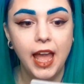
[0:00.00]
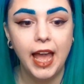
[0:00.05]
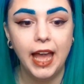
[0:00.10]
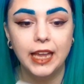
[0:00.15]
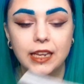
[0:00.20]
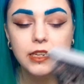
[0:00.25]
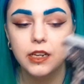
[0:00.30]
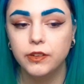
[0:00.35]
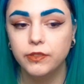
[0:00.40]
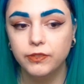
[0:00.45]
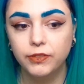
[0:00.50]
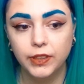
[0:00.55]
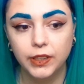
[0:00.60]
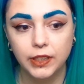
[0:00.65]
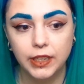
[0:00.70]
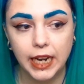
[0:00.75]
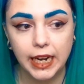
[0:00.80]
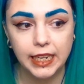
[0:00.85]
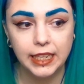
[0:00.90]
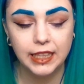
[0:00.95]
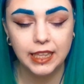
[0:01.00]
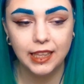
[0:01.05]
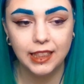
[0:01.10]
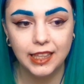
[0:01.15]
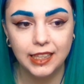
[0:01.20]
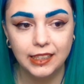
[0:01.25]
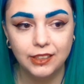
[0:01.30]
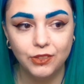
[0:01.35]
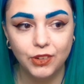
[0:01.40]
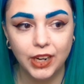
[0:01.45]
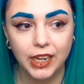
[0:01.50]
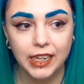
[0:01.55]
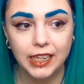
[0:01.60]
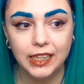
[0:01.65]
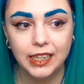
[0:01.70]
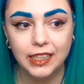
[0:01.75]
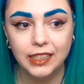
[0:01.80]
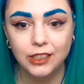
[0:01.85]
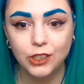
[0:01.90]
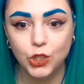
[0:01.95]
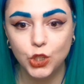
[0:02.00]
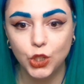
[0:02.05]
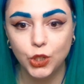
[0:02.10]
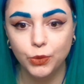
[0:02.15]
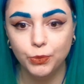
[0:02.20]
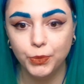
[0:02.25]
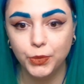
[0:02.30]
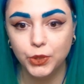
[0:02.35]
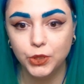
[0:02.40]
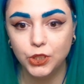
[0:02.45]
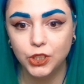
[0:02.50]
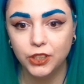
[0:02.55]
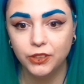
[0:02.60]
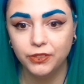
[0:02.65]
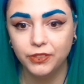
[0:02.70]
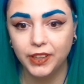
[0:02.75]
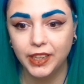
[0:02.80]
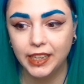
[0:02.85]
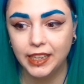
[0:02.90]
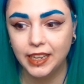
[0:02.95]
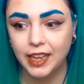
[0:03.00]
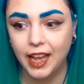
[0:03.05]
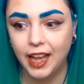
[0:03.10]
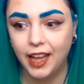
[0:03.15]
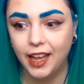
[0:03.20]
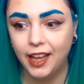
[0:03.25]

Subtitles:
I don't feel like that this really needs too much of a